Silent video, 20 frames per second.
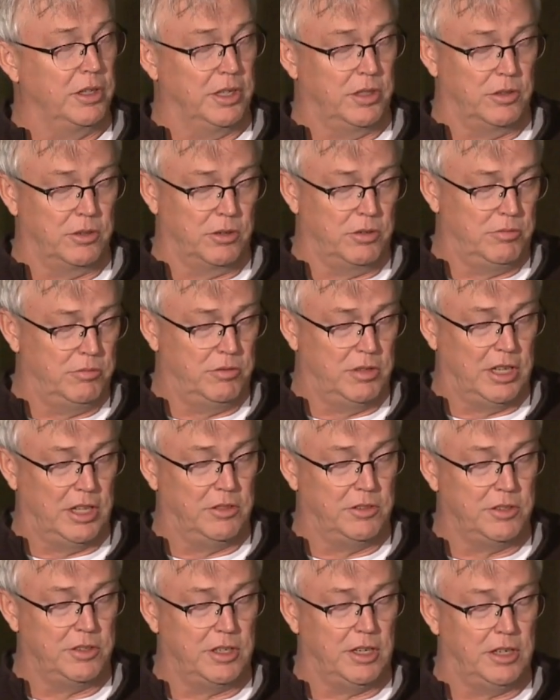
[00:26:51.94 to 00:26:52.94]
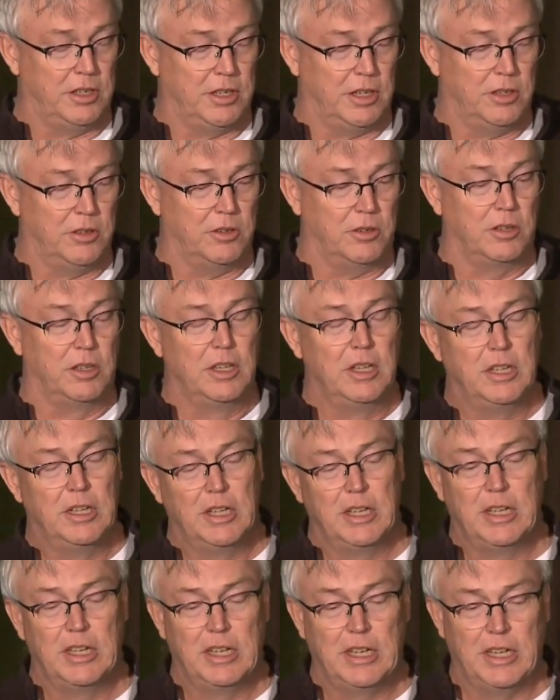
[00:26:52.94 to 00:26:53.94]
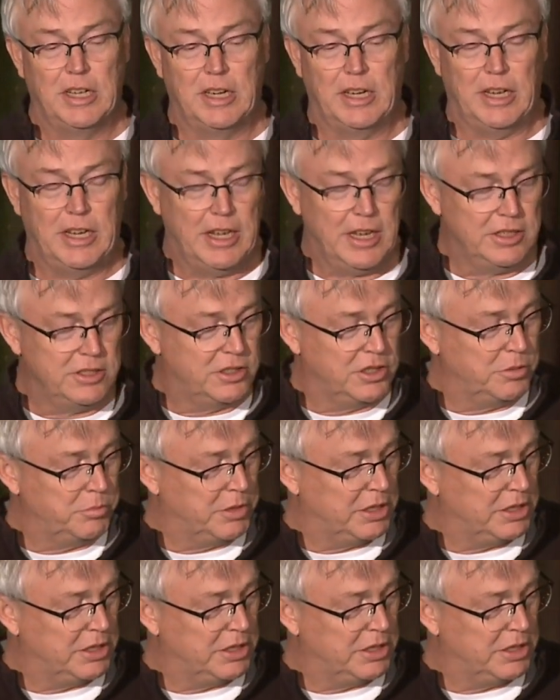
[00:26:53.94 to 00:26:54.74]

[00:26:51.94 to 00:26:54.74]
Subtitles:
their 10th state title. And I asked him, I